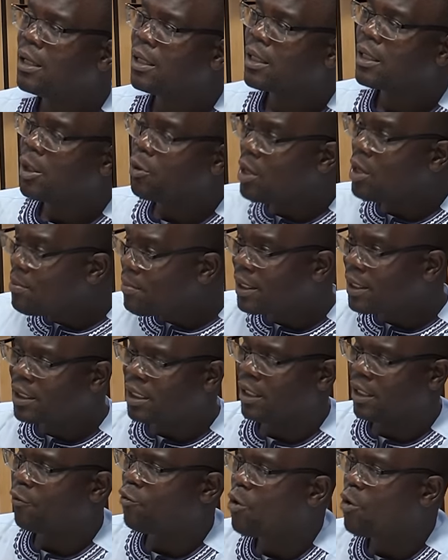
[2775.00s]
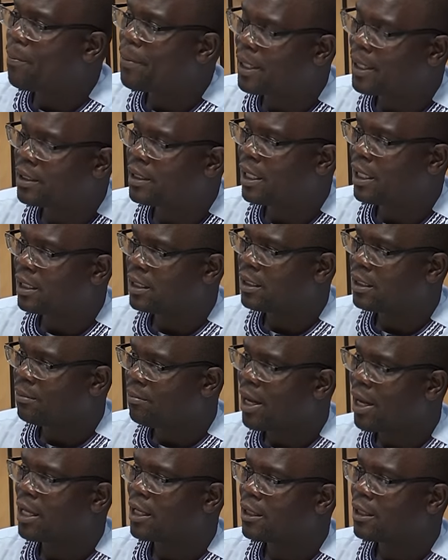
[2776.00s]
Can you imagine if you were president,
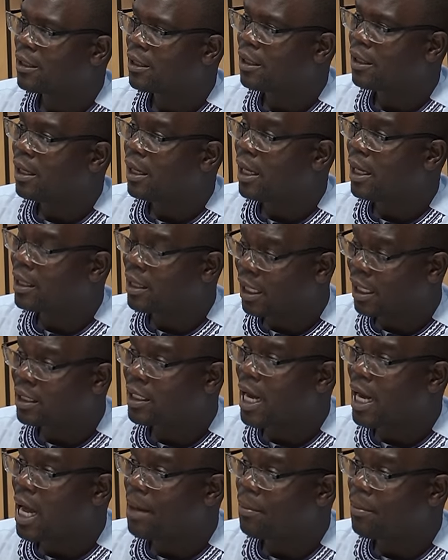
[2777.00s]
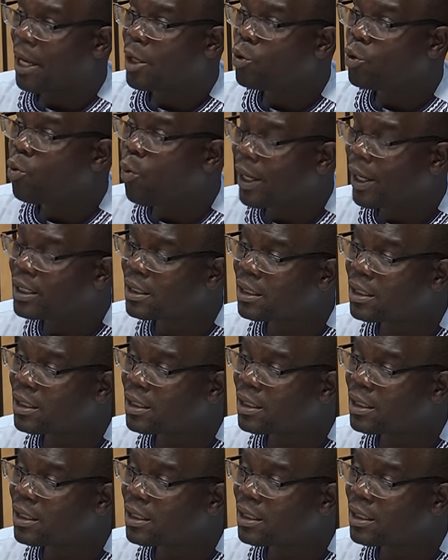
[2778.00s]
Mike, at that time, and you watch this